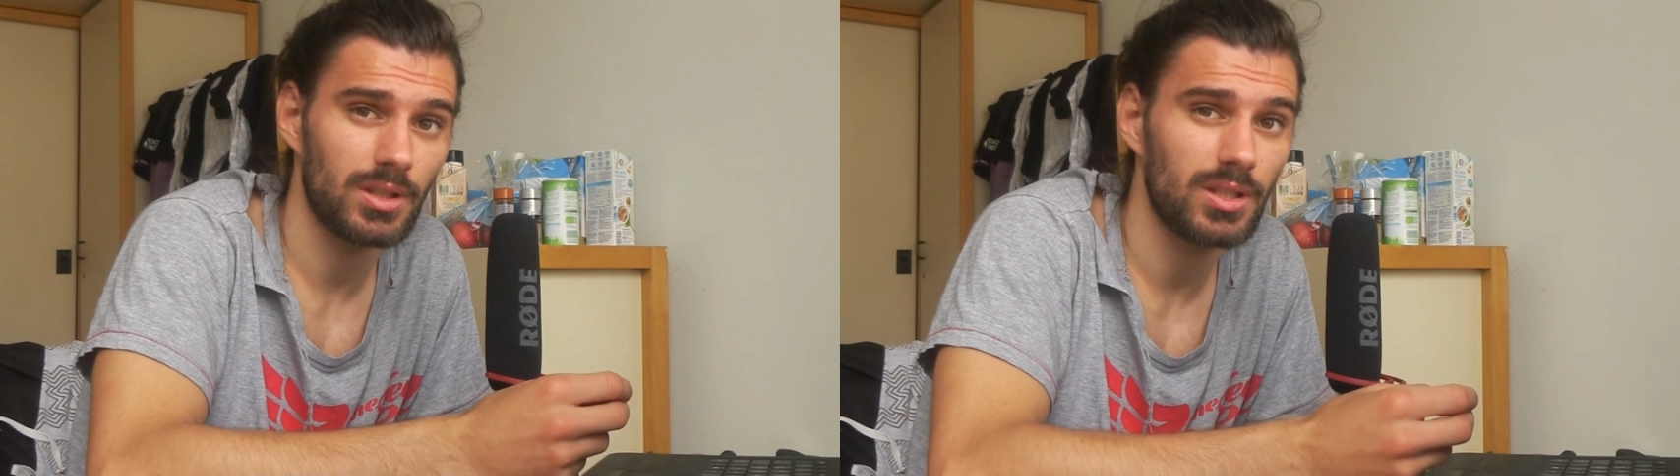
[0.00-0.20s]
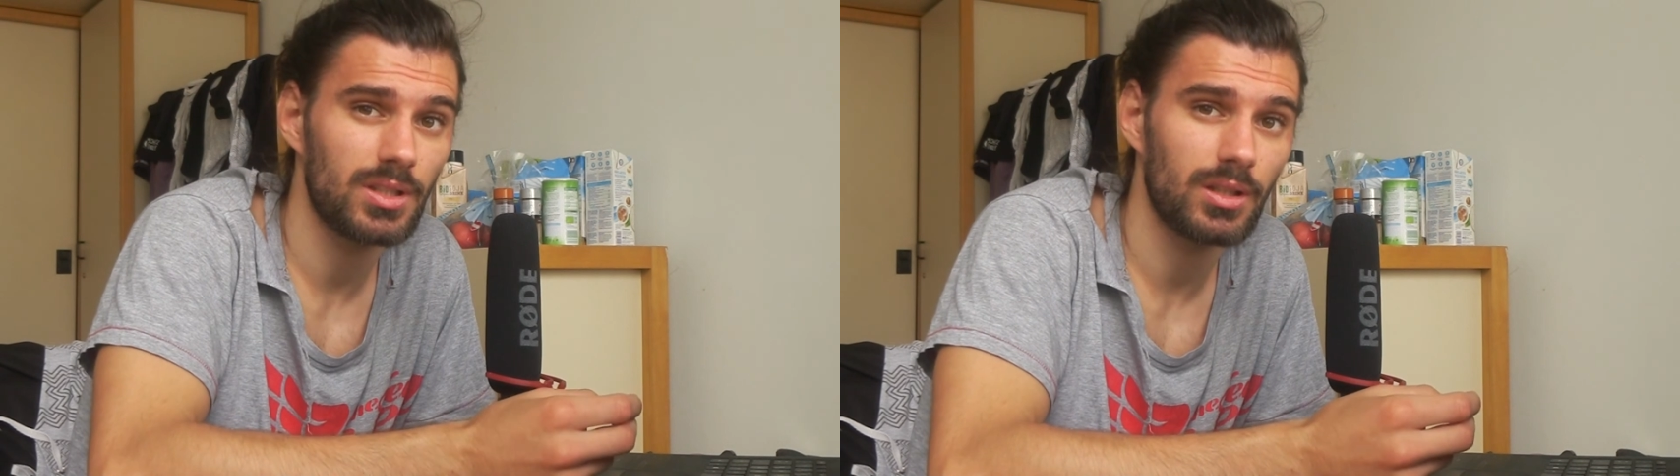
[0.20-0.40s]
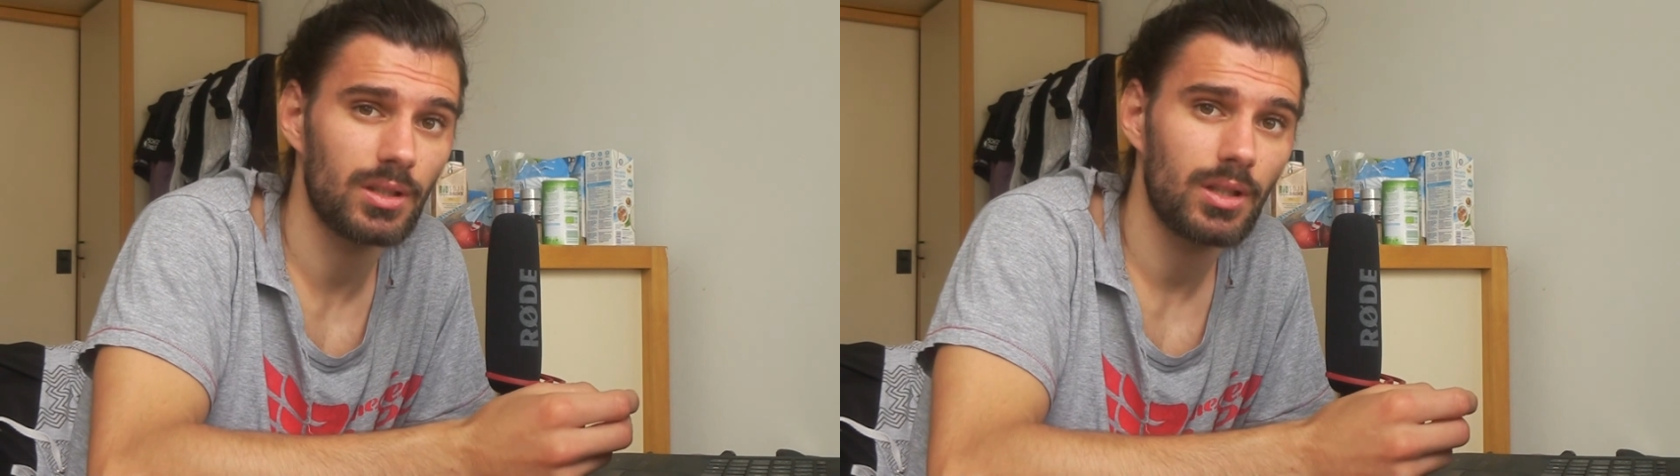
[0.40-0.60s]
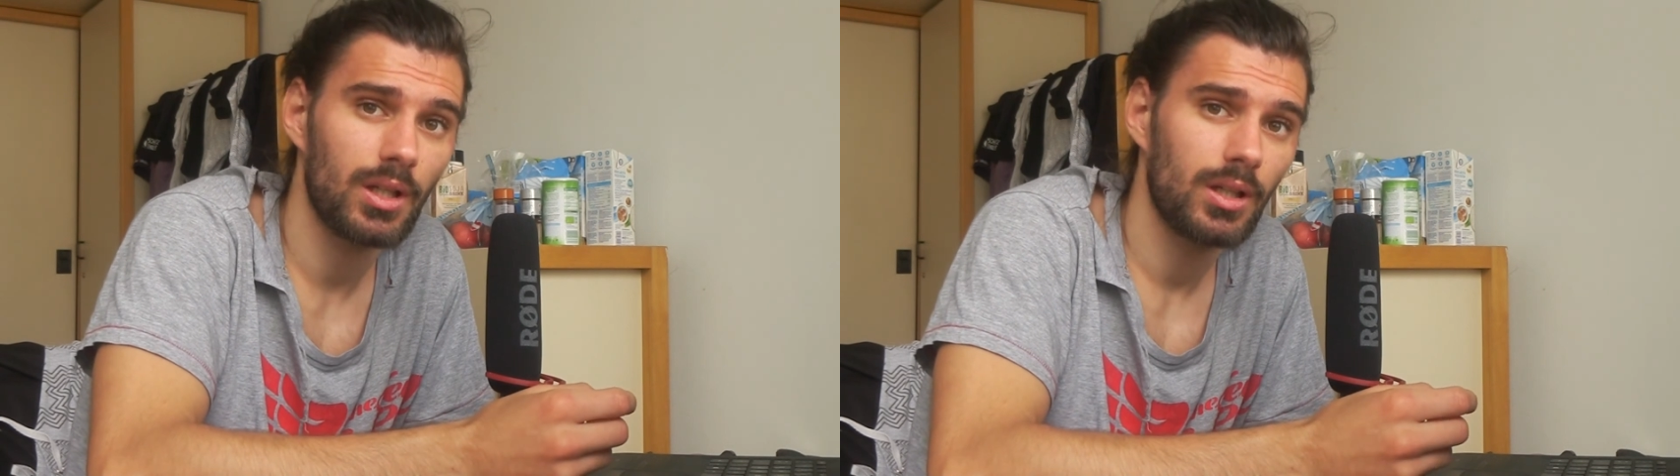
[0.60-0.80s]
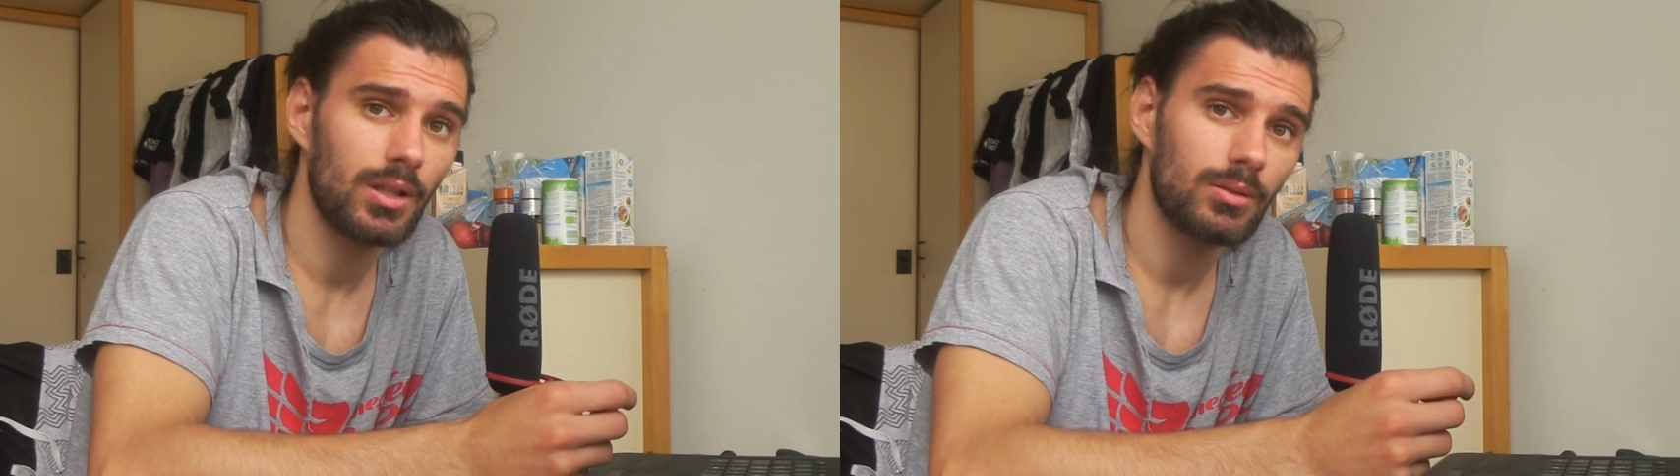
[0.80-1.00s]
easily,
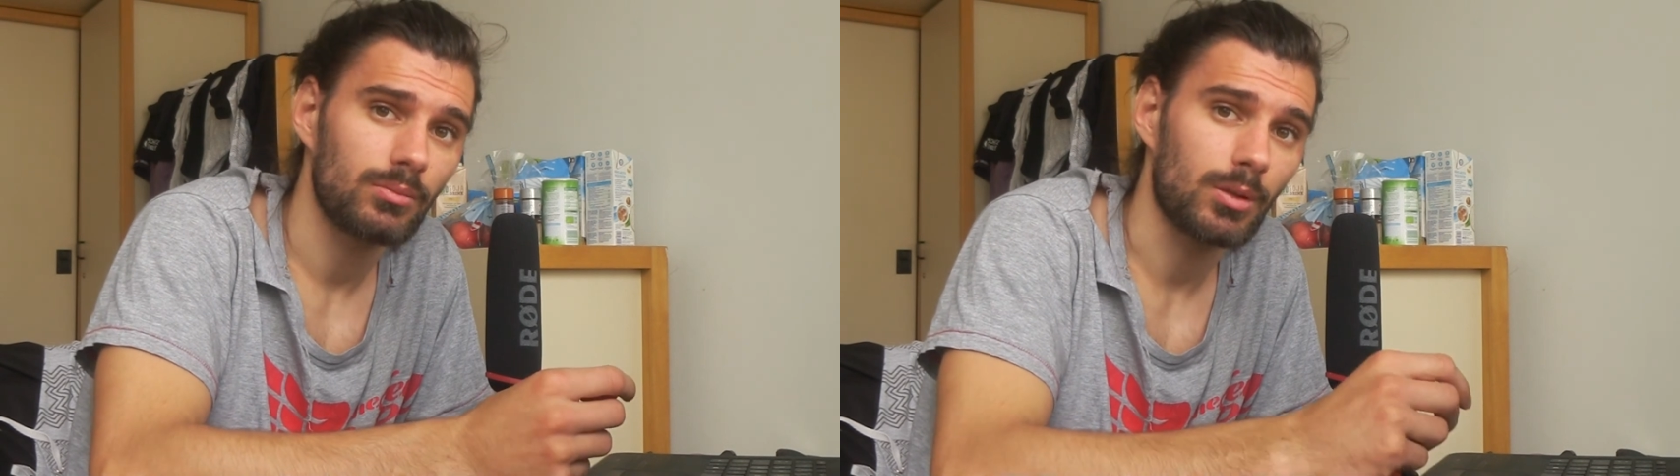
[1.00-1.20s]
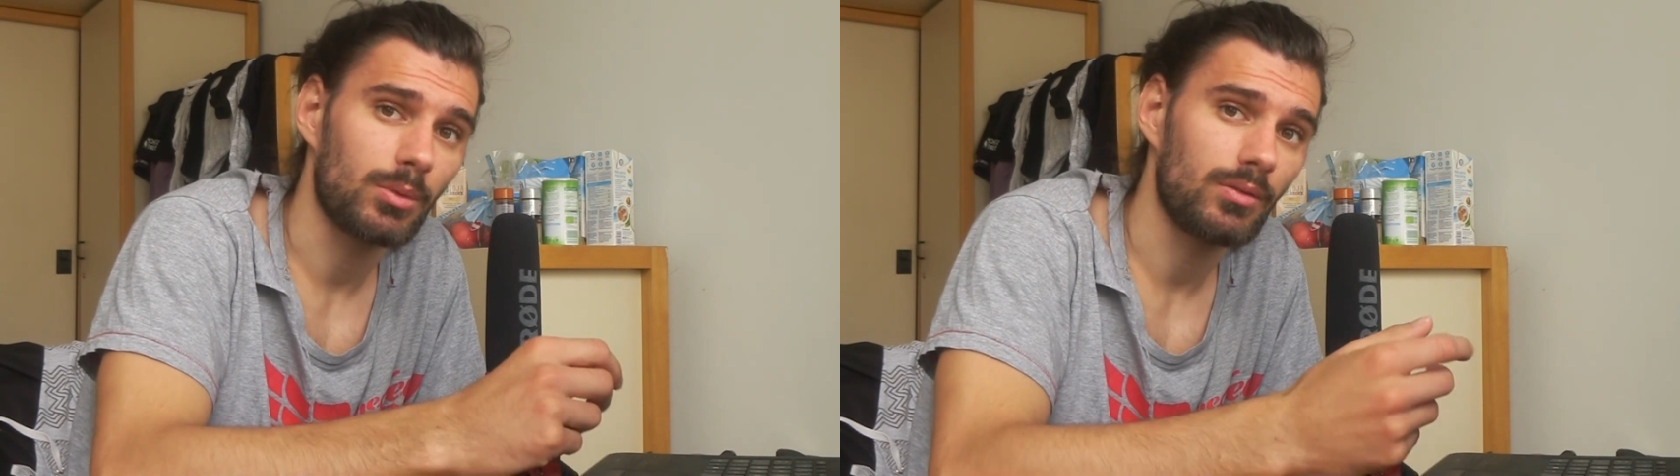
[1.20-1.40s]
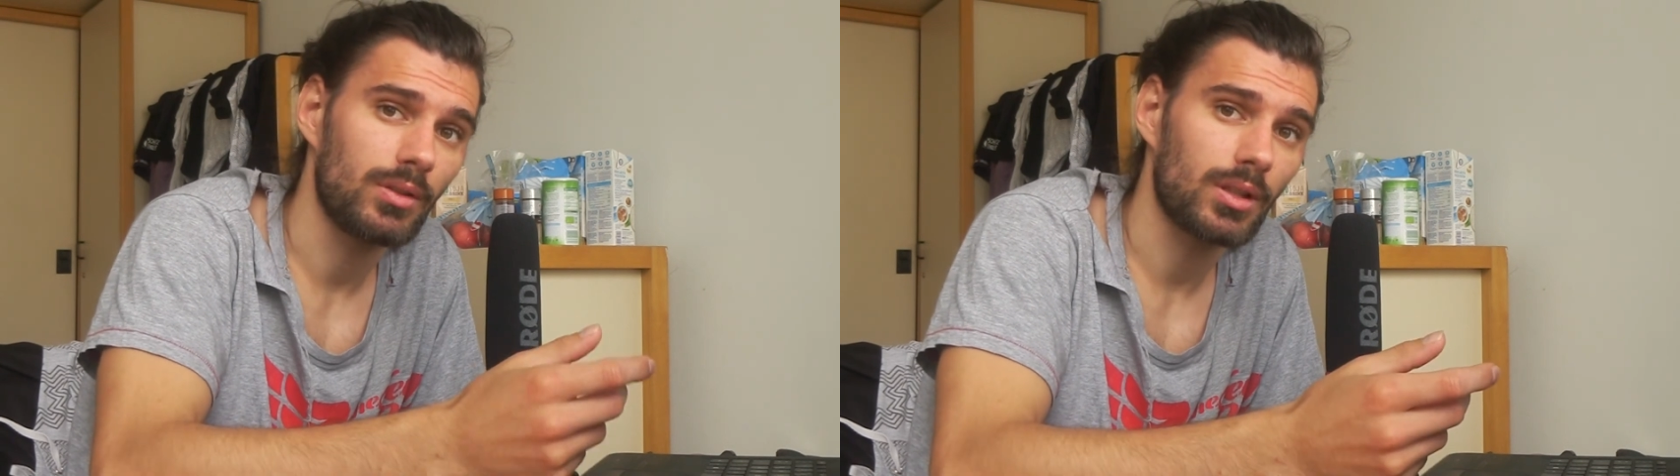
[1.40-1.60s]
maybe even a